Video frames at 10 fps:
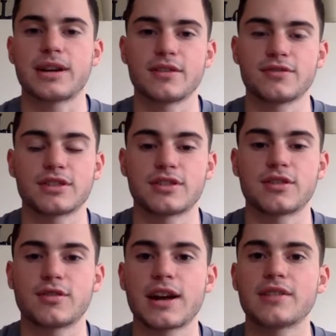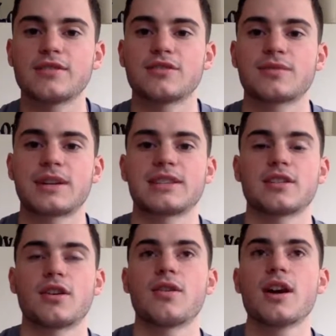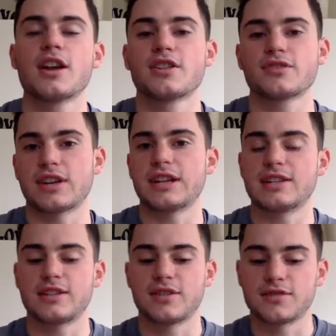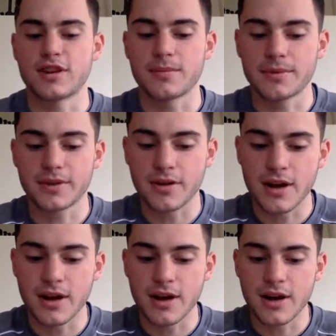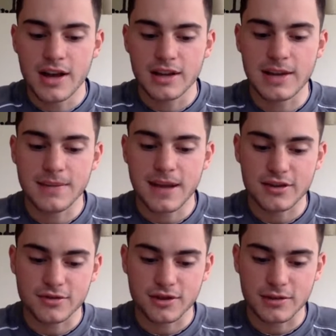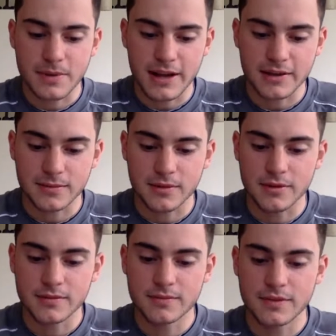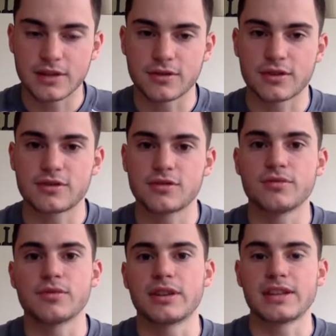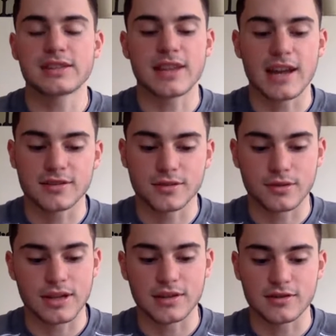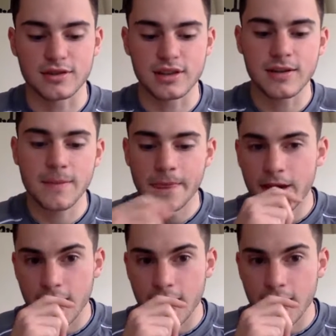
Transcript: You don't want to lose this to the ground. You just want it to go straight into your jump. So keep that as short as possible in order to release that stored energy.